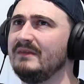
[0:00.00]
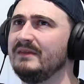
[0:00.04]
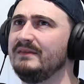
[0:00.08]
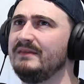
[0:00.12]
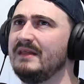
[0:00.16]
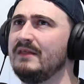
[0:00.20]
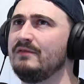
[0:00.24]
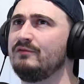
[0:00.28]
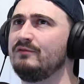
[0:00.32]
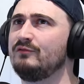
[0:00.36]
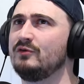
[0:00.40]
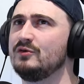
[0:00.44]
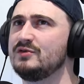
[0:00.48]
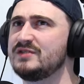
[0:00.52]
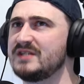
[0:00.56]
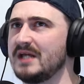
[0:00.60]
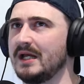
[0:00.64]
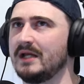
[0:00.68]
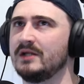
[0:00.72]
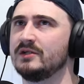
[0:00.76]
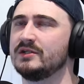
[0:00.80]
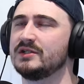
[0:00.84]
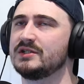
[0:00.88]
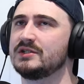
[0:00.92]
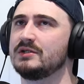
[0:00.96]
Then through
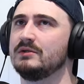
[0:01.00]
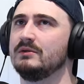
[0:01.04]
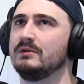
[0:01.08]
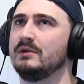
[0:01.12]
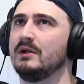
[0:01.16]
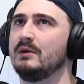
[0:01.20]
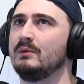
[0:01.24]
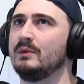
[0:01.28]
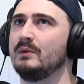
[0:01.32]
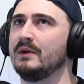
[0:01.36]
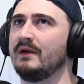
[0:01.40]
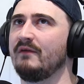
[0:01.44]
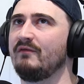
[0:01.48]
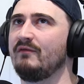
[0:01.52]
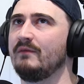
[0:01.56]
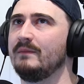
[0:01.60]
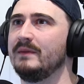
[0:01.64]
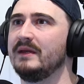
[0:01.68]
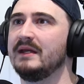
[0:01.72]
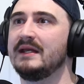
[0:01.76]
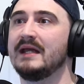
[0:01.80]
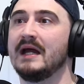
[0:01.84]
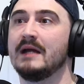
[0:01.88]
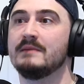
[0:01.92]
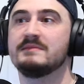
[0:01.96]
secondary school, I wanted to be
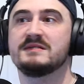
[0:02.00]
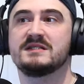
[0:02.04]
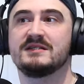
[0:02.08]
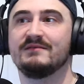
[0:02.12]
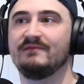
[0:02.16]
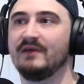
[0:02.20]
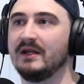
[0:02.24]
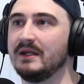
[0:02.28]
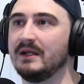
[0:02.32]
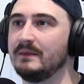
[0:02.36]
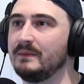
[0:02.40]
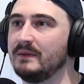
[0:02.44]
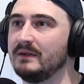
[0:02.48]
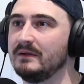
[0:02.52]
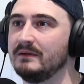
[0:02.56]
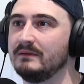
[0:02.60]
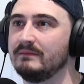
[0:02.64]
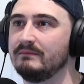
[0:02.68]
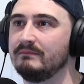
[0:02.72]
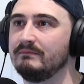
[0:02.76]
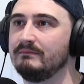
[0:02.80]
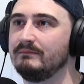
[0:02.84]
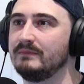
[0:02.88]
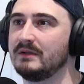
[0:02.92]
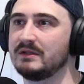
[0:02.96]
a games developer
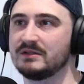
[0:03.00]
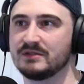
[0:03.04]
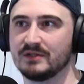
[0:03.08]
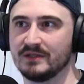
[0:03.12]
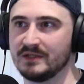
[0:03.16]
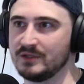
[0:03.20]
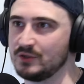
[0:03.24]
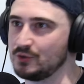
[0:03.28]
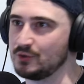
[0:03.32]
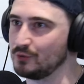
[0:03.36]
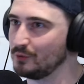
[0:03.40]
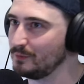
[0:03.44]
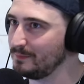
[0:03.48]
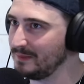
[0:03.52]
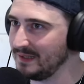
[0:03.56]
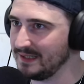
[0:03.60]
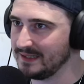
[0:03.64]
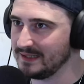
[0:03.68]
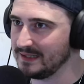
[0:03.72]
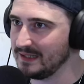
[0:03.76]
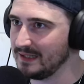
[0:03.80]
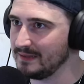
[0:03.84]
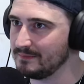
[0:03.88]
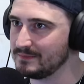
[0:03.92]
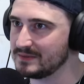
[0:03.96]
because I enjoy playing
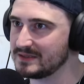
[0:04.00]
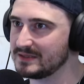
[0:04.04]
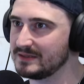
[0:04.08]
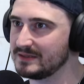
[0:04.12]
games.